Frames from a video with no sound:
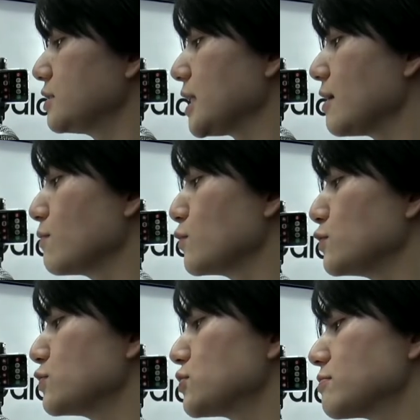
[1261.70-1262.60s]
of things
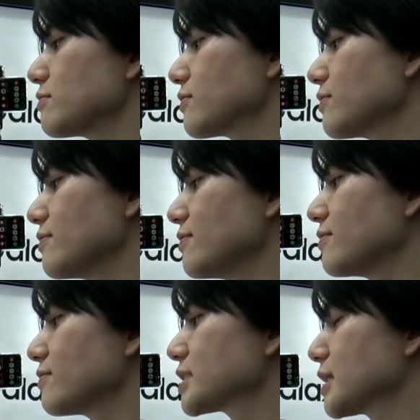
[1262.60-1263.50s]
all at once on the
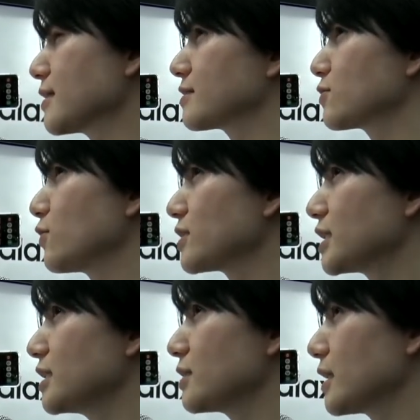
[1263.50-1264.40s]
same screen.
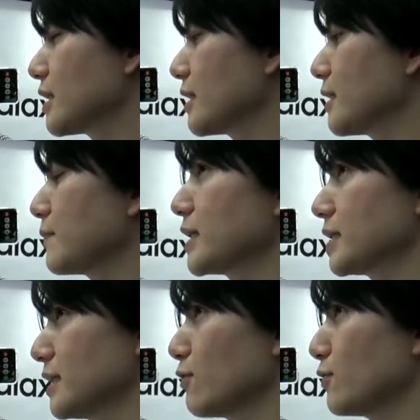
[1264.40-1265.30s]

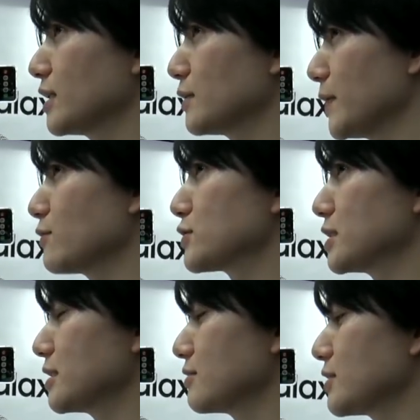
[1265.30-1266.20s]
Or
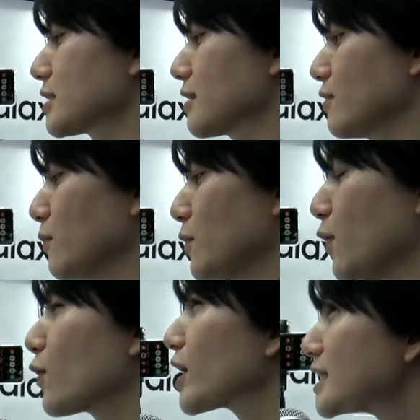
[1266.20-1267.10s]
since uh, the
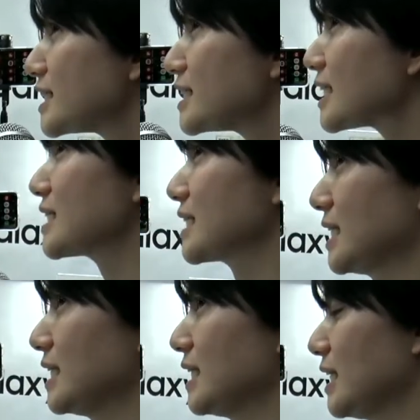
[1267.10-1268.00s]
screen is uh, so
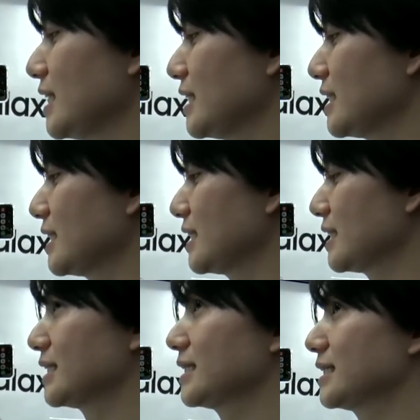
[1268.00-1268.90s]
big,
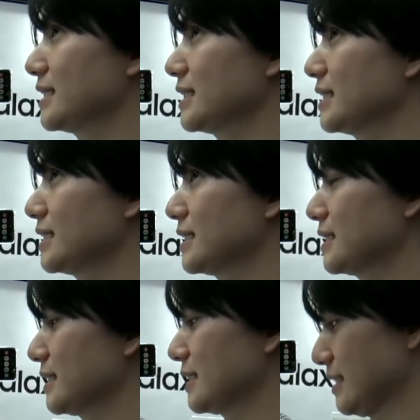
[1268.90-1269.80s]
on top of
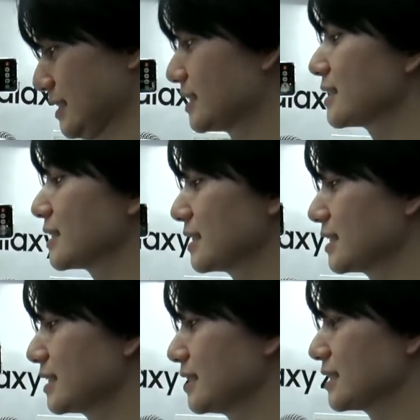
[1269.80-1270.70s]
the big or
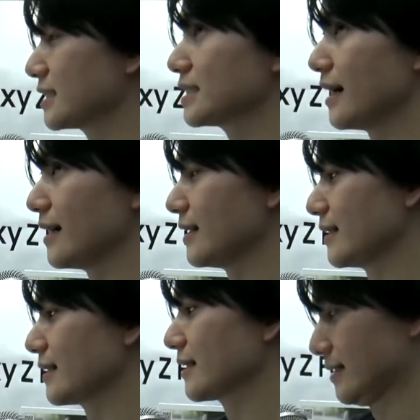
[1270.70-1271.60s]
larger screen, do you
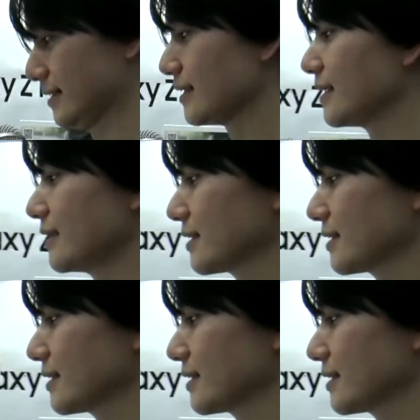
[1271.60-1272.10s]
have any